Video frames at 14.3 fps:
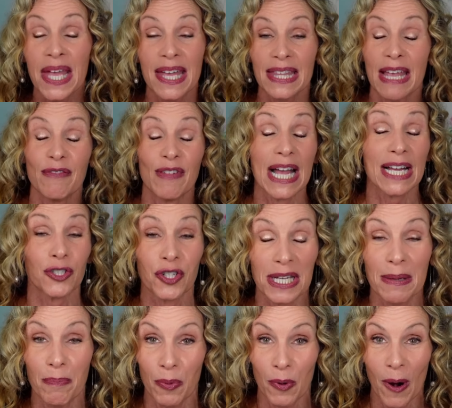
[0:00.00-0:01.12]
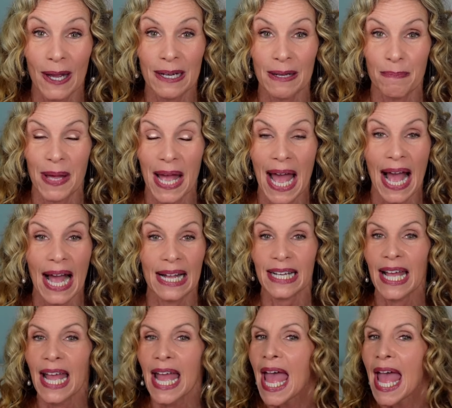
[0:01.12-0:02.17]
They've actually brought it back